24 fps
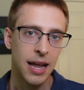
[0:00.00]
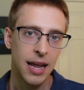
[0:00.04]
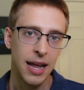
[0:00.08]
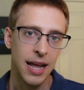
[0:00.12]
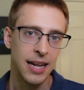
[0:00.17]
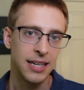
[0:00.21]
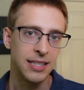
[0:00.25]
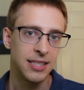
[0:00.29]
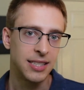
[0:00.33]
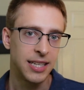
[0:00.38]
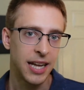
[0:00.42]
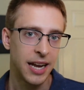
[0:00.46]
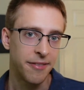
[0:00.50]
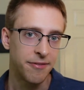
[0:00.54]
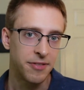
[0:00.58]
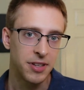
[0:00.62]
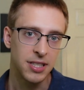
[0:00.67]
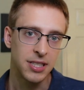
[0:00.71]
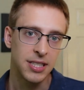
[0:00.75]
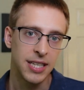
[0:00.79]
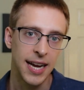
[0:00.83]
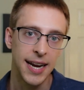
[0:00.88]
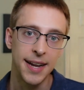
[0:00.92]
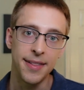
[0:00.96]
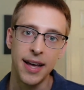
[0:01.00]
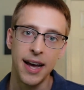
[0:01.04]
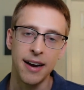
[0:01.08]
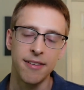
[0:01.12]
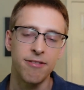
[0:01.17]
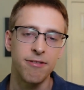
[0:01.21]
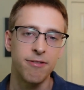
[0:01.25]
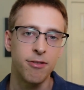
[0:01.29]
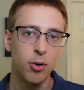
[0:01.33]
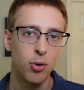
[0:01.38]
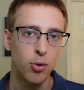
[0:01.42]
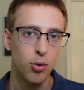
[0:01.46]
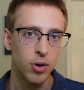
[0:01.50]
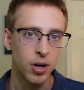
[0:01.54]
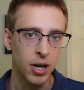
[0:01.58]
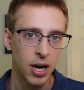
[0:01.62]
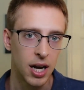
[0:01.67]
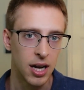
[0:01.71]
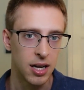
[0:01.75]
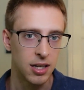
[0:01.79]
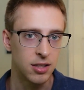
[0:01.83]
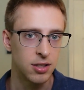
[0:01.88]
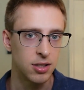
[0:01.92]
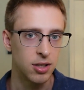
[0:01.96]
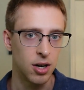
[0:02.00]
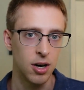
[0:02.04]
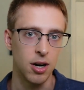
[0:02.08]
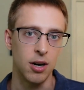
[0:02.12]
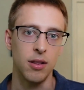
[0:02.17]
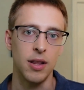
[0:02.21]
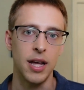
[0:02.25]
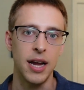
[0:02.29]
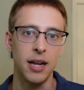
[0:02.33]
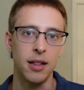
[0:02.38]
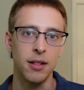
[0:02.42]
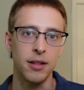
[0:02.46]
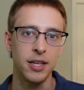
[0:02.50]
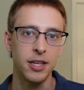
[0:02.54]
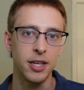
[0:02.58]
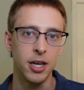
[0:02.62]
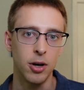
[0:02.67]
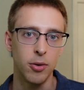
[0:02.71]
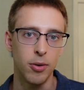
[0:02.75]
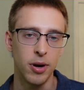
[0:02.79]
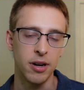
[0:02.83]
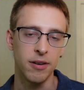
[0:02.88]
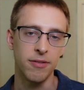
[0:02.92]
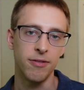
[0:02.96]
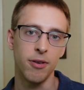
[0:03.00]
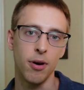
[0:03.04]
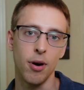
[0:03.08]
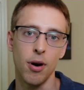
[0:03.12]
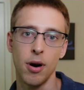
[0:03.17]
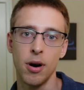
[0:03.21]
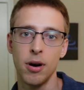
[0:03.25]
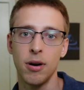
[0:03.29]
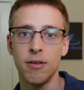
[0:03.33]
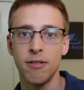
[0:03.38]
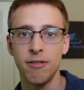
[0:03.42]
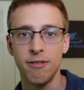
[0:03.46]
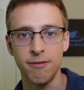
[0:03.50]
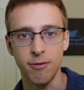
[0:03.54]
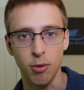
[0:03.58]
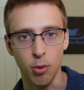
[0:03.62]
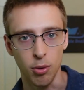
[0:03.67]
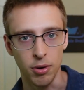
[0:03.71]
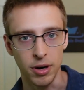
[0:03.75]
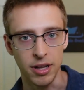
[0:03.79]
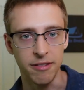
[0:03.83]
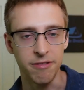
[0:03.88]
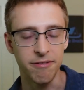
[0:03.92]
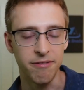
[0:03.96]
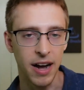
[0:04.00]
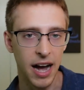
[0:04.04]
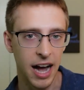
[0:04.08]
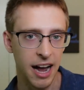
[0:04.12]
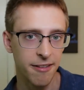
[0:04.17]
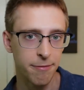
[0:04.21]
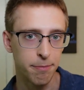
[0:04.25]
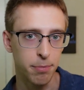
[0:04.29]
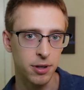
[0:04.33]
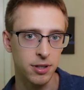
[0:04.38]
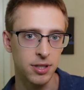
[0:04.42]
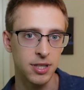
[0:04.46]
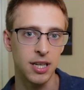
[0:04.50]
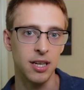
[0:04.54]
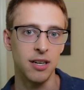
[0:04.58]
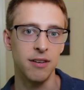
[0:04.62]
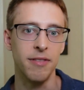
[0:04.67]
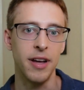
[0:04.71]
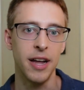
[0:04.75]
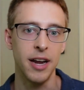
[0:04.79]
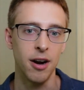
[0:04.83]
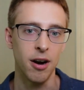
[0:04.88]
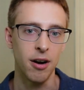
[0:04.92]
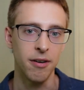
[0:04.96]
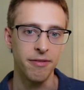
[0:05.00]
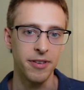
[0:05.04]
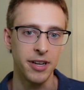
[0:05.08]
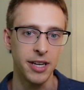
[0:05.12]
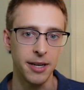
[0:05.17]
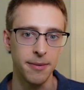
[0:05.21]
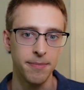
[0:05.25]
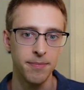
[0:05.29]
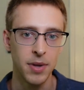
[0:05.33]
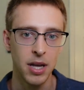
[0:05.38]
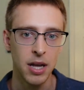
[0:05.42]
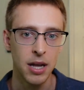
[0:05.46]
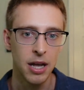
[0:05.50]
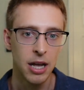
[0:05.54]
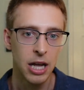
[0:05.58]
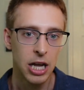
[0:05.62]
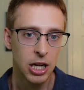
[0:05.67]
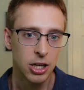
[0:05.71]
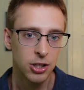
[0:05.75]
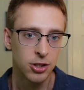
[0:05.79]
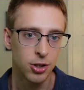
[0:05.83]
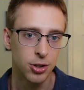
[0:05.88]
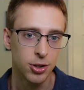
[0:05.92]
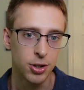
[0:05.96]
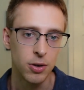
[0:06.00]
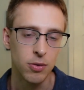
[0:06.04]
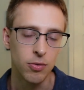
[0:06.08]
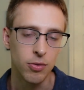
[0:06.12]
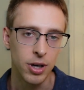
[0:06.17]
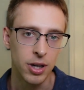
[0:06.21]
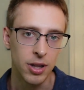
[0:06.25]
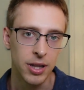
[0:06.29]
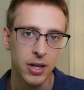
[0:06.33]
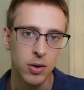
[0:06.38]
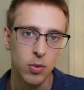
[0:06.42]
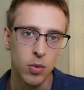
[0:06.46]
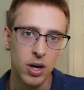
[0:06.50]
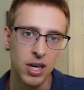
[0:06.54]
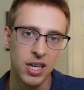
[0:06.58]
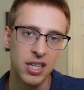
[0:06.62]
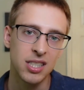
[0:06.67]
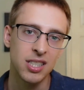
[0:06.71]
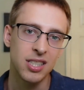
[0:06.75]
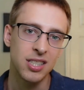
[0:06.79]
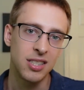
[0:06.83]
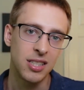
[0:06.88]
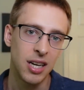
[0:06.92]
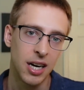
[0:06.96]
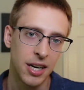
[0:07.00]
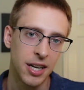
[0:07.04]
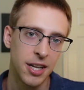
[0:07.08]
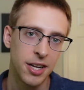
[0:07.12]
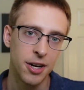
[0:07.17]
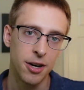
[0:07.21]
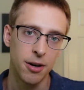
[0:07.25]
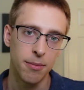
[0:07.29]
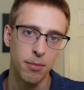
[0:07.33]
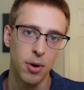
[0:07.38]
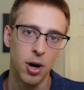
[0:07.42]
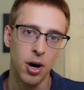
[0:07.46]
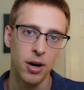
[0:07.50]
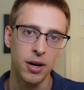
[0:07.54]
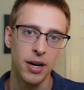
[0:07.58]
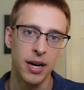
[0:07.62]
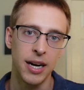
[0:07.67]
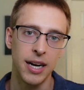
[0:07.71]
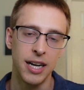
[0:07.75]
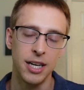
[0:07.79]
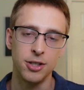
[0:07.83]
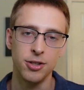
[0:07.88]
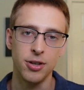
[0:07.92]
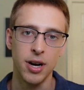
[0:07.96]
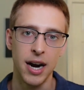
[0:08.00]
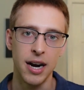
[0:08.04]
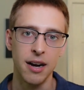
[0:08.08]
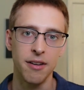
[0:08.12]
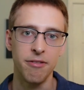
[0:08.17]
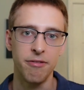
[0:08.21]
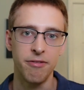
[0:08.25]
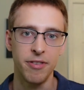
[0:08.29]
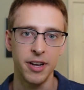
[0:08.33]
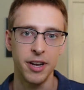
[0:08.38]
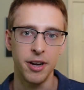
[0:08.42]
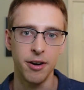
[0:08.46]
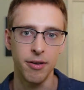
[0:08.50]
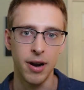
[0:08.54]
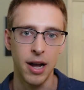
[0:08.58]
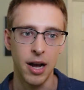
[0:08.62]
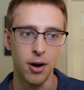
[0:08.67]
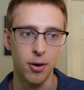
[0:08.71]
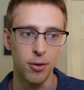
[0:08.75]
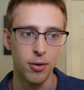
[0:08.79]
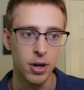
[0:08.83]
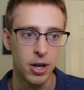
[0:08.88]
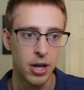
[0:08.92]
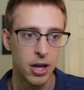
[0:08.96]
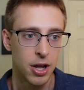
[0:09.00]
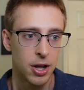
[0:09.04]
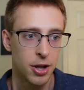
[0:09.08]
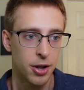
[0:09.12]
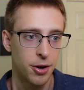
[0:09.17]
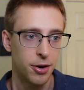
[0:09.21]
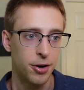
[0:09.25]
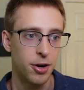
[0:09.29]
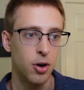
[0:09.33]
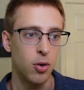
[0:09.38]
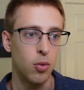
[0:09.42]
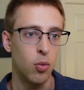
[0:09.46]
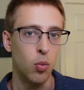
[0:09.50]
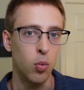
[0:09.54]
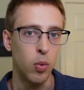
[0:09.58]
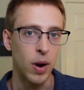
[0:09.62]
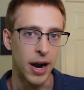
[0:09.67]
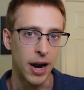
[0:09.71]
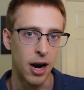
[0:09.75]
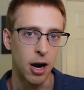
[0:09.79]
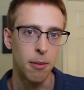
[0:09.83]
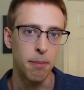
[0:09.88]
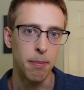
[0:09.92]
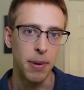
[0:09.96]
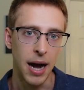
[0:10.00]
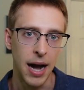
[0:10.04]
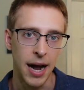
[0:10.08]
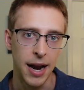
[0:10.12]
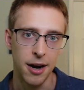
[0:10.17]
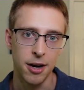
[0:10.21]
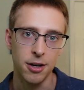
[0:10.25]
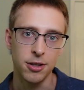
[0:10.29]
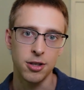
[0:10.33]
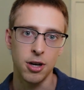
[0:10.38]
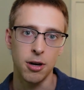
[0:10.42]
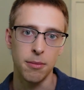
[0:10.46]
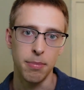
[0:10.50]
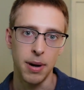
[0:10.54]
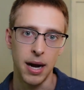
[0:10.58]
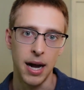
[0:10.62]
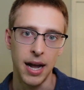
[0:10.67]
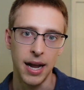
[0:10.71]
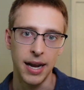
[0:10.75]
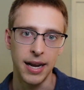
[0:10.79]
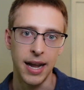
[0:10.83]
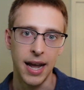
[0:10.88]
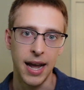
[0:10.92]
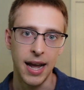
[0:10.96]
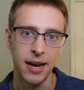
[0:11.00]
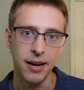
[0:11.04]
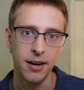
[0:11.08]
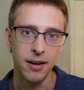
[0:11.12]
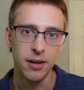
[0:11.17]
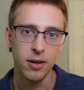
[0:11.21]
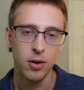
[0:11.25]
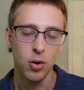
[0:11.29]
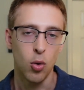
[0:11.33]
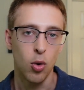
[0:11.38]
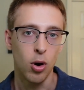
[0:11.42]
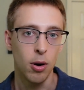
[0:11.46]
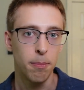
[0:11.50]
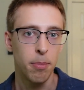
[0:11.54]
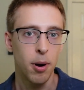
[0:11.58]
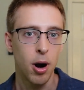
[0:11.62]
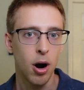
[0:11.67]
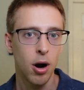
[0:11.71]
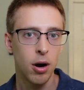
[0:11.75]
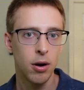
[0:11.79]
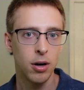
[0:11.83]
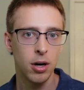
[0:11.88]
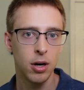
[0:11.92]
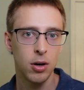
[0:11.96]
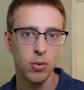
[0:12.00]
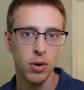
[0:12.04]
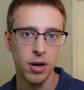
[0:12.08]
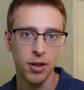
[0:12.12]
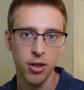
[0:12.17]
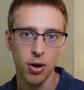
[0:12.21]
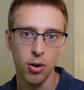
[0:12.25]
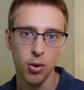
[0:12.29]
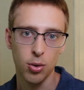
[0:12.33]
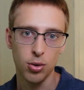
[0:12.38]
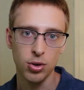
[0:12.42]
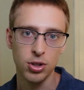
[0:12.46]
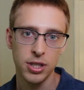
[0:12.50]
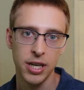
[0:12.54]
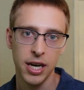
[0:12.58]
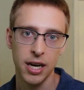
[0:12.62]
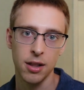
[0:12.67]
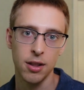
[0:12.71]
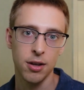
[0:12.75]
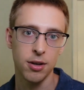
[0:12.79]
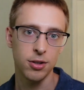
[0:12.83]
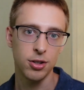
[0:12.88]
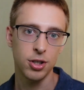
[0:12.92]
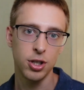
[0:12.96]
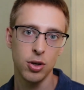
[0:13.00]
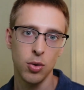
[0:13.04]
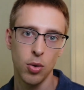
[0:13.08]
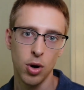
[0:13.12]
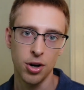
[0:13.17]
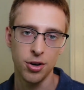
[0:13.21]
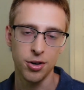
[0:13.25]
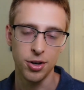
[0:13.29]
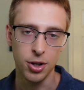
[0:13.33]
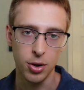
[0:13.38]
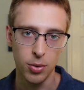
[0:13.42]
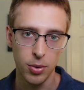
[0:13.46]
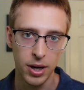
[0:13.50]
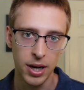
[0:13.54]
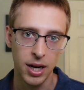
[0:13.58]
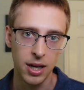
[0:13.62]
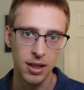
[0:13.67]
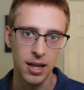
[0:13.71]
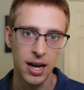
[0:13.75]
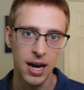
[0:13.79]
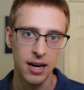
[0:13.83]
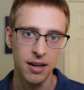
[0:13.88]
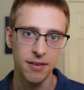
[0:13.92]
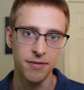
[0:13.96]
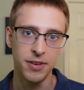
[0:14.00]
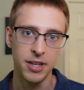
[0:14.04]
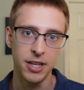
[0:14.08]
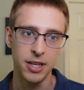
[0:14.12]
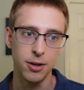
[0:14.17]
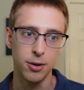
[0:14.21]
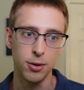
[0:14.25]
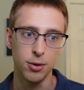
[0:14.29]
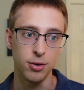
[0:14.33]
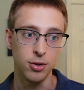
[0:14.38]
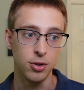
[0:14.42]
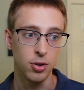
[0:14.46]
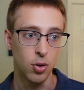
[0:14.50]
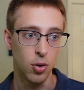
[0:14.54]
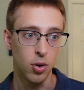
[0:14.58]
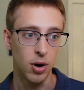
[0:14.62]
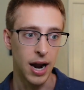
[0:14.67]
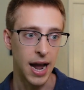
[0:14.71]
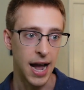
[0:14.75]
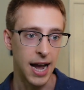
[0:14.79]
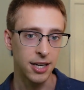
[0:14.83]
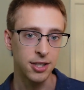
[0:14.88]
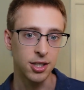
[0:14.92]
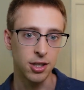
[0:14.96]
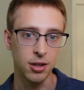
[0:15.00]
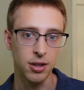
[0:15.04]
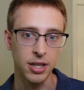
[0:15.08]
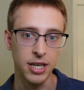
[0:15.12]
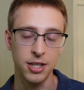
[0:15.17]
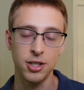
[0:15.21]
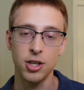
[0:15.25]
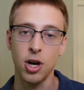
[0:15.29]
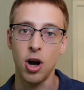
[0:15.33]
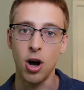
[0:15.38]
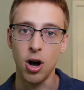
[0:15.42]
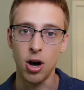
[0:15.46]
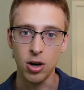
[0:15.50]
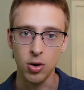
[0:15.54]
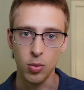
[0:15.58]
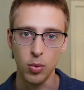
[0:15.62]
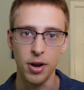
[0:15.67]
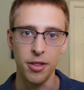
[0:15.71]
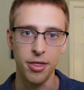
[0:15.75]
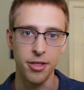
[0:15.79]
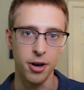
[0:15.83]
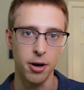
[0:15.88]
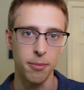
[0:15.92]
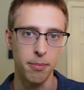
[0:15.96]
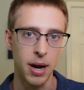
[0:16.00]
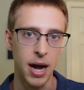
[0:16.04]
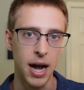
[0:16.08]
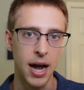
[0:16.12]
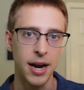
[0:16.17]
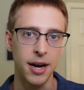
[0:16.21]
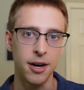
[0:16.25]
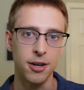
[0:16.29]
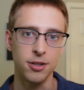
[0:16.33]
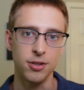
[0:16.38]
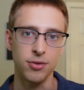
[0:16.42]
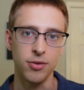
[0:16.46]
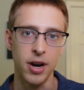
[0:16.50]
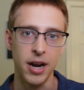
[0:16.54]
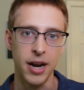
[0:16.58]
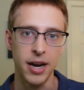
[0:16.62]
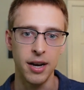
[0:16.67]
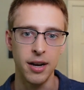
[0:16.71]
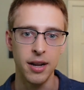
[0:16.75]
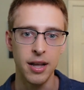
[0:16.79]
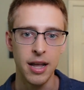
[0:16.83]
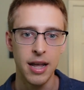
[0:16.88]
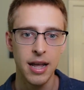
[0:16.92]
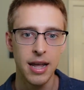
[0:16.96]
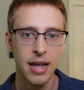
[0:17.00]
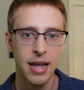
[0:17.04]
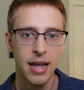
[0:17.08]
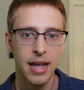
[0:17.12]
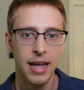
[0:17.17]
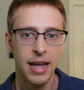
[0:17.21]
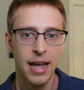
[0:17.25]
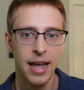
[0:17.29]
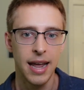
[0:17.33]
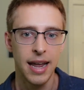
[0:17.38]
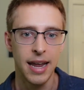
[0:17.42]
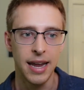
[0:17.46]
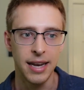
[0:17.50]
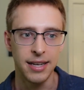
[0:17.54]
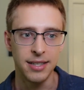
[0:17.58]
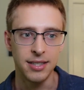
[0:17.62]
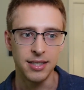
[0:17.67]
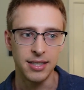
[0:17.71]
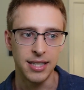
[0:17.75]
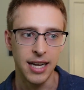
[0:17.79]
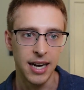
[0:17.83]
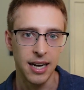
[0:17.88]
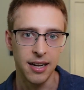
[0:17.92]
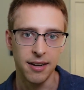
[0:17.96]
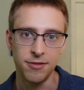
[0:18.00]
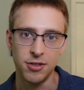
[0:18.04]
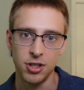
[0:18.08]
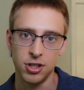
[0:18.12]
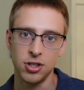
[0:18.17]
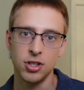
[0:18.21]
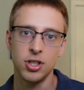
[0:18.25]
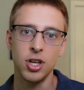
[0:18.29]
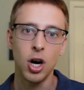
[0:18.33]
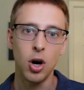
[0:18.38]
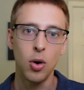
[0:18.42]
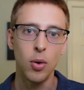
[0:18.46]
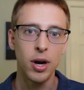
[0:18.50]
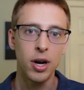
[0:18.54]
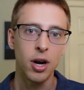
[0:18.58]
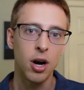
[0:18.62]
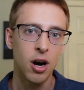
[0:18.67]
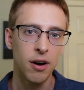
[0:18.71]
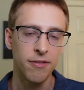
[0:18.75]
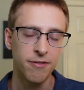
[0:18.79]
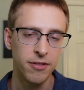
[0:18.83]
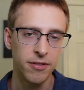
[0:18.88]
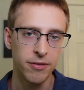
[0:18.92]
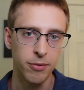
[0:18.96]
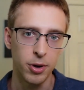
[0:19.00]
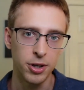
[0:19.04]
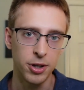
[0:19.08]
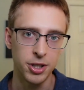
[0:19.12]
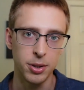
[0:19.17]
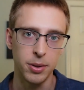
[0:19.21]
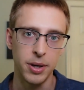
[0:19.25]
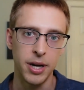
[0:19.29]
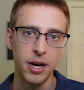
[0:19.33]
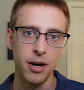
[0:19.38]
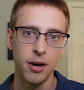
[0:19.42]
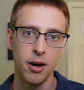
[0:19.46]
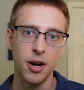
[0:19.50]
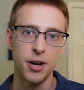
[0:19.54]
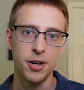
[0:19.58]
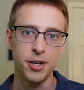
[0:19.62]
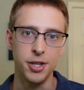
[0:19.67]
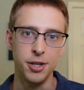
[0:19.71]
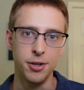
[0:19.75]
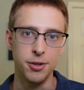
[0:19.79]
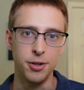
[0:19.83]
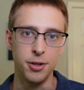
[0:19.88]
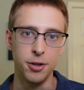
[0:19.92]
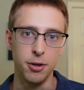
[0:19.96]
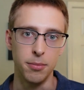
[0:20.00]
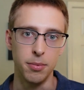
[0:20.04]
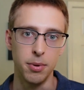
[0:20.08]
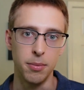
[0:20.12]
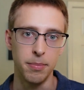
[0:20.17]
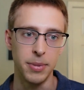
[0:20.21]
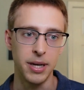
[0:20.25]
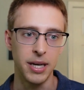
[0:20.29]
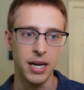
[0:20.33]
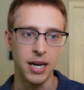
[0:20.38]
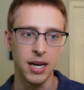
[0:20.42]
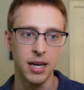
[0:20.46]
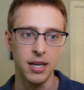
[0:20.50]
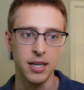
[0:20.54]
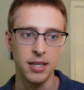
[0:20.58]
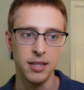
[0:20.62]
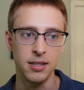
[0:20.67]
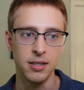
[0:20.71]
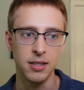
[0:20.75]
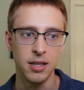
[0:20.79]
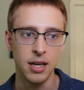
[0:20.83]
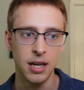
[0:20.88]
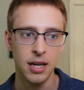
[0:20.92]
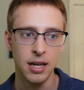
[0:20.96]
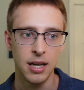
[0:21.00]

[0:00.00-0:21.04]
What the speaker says: it's safe to say that full guts are likely going for 45% of ARV. So you really want to study your market and try to figure out, where buyers are buying at, or partner with wholesalers who are doing a lot of deals, or actually talk with your buyers, right? Instead of just going off of what you hear on YouTube, because